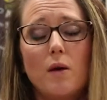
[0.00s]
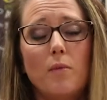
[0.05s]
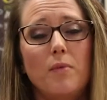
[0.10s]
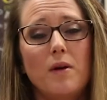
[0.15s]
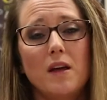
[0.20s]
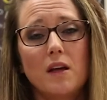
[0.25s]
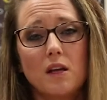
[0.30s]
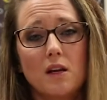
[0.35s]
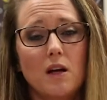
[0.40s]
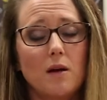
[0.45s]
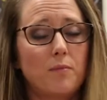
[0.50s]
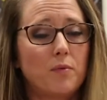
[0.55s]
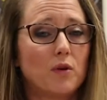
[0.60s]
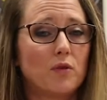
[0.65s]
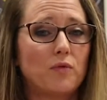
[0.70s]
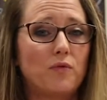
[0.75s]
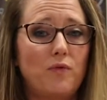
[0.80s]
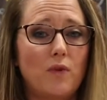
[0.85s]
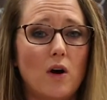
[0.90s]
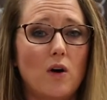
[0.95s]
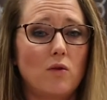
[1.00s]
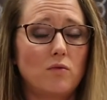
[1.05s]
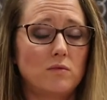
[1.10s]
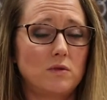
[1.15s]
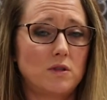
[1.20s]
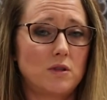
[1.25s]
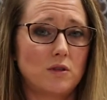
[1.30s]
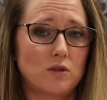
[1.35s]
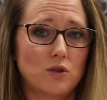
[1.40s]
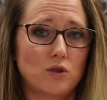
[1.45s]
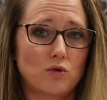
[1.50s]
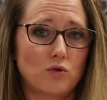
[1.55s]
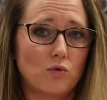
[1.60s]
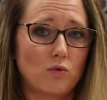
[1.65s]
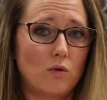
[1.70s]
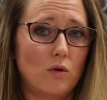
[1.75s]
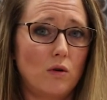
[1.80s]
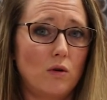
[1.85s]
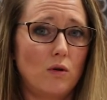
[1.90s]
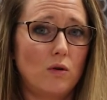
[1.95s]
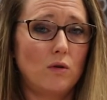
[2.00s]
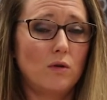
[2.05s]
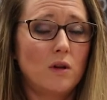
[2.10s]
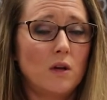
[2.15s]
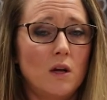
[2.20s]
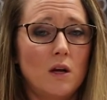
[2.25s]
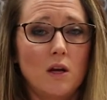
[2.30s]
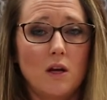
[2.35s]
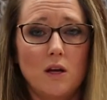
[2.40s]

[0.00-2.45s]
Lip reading: picking up your phone to scroll,